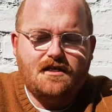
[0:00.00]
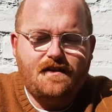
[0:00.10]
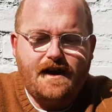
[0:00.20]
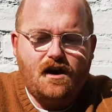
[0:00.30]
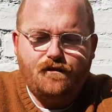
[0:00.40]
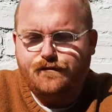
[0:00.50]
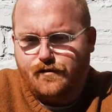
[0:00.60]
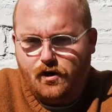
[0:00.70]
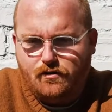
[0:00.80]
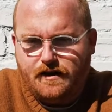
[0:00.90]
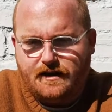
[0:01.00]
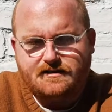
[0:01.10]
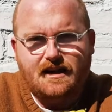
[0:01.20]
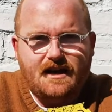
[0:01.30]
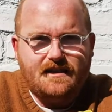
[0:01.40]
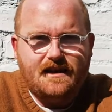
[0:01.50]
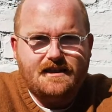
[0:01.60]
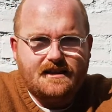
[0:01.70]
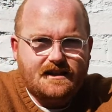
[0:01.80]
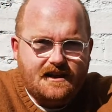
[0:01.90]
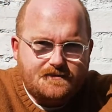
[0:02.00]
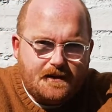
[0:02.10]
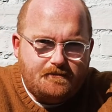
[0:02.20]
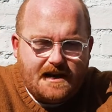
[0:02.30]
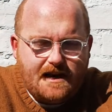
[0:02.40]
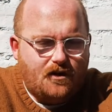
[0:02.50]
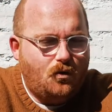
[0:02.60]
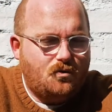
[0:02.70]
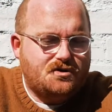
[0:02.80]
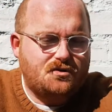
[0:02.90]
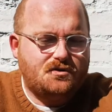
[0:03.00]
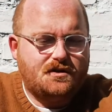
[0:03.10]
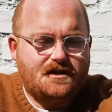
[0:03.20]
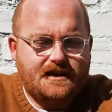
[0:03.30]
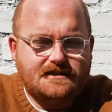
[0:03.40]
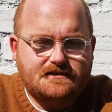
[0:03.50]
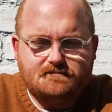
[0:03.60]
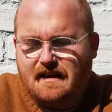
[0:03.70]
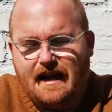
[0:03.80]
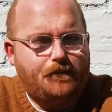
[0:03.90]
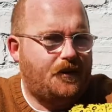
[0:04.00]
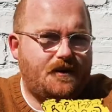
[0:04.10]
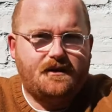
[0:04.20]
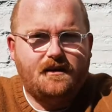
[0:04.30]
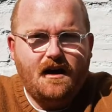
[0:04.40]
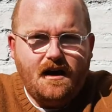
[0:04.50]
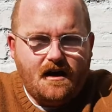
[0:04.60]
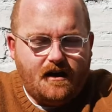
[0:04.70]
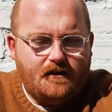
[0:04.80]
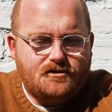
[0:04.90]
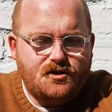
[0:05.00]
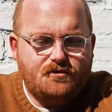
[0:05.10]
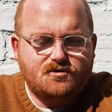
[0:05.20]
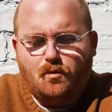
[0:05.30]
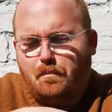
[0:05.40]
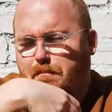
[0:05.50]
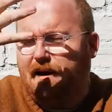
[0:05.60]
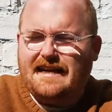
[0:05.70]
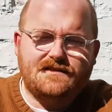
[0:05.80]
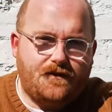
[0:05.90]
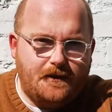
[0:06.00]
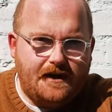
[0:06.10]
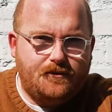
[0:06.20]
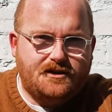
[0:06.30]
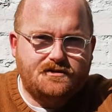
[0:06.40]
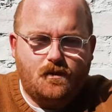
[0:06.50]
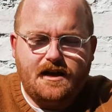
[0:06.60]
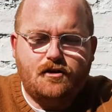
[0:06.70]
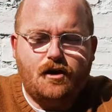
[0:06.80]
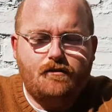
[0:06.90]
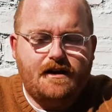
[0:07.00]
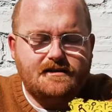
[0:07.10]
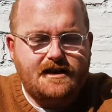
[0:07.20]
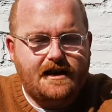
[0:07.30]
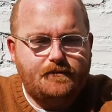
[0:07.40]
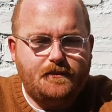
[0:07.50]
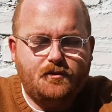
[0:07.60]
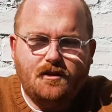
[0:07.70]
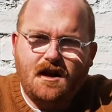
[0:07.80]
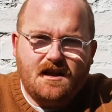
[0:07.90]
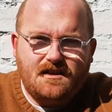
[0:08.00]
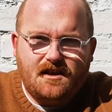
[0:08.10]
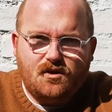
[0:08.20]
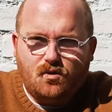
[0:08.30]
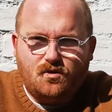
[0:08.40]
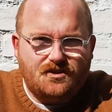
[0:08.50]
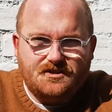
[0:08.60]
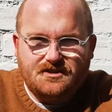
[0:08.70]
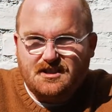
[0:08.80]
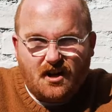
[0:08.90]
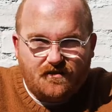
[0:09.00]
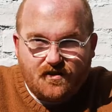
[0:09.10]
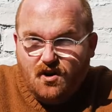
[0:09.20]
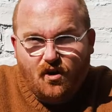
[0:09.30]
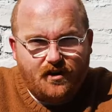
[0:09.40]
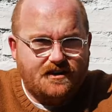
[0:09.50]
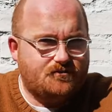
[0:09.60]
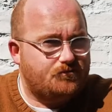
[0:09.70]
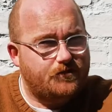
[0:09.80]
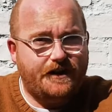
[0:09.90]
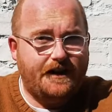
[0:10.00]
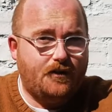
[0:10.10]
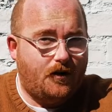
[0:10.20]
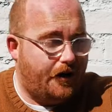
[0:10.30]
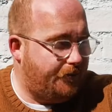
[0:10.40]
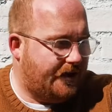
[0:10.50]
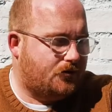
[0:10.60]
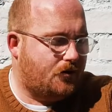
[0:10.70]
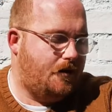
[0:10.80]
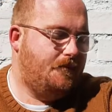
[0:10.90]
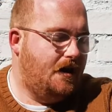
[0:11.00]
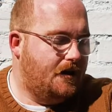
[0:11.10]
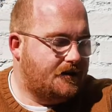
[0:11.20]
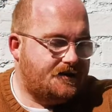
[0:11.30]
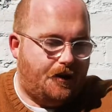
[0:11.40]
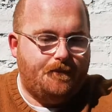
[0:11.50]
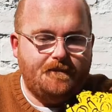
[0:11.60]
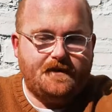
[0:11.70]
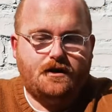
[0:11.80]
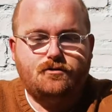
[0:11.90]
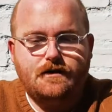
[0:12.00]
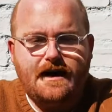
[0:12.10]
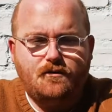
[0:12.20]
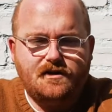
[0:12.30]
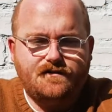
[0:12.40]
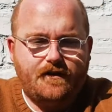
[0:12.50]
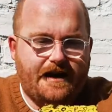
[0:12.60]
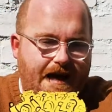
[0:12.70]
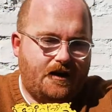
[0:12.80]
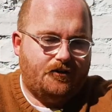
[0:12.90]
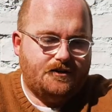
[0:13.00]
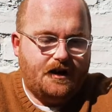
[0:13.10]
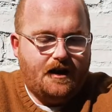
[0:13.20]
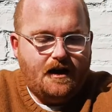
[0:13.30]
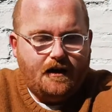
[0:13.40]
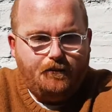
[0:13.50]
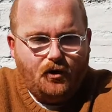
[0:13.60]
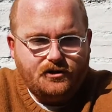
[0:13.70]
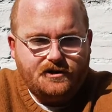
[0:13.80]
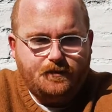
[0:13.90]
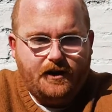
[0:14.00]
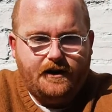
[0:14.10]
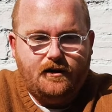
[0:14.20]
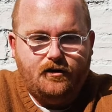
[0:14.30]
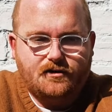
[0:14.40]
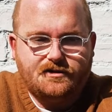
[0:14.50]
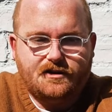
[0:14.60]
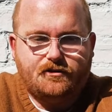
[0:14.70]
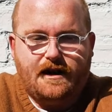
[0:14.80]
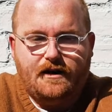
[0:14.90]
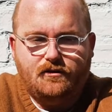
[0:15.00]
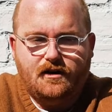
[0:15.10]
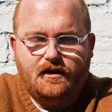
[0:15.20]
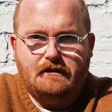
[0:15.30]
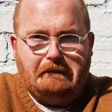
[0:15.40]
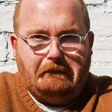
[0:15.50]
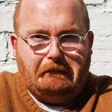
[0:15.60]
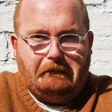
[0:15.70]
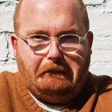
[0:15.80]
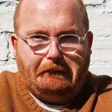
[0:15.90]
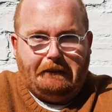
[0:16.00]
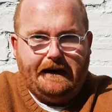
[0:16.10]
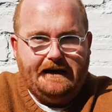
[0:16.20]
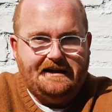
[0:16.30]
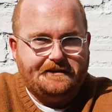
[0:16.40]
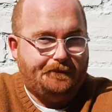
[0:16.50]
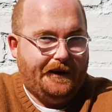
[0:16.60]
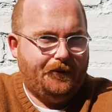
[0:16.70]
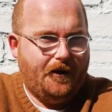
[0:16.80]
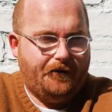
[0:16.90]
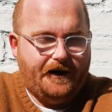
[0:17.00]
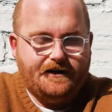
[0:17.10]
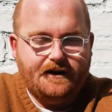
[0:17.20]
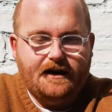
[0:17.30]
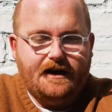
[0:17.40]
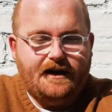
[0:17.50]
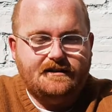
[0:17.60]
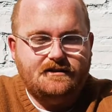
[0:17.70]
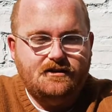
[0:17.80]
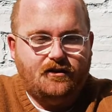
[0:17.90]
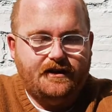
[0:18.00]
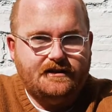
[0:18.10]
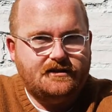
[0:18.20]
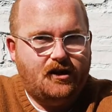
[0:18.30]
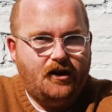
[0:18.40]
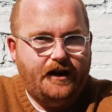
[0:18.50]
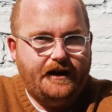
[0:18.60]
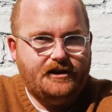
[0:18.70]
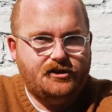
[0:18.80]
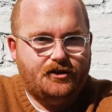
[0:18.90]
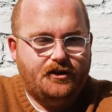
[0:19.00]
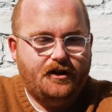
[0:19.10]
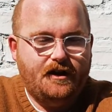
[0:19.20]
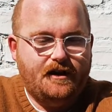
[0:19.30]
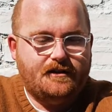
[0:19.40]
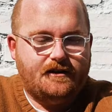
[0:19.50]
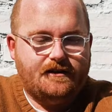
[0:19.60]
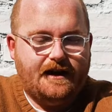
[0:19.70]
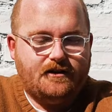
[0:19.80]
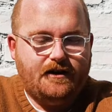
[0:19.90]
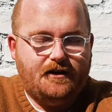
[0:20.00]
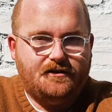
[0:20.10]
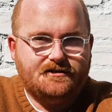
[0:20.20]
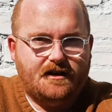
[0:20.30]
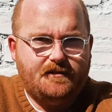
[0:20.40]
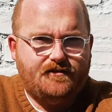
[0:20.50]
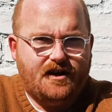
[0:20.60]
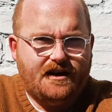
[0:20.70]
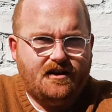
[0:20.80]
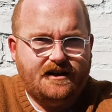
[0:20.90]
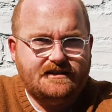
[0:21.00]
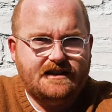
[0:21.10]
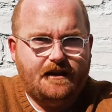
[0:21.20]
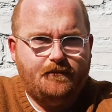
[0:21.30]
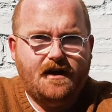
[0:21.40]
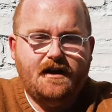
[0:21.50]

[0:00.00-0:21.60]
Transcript: They are furious. They think that he's been making all sorts of things happen and doing what's called blasphemy, which is where you go around telling people that you're the Son of God. It's really quite a big crime. So the crowd is very angry. Pontius Pilate looks at the crowd and he's a bit worried. He's not entirely sure that crowd is going to be very kind to him.